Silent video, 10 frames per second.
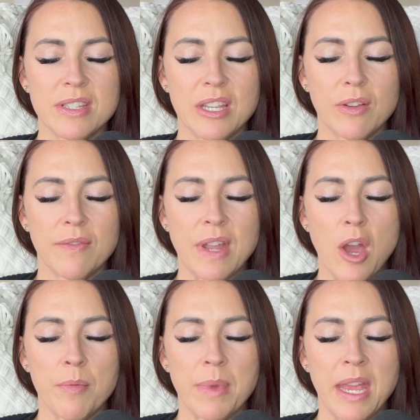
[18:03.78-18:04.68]
you have
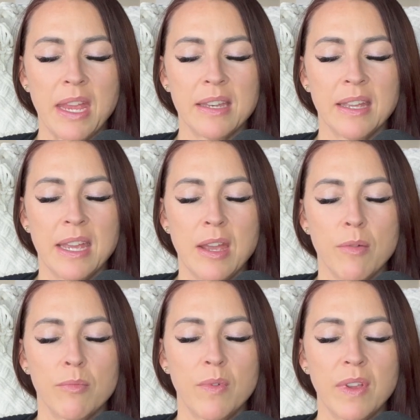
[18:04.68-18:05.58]
now made,
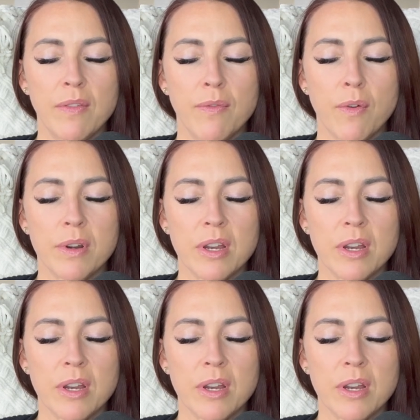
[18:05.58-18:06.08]
moving forward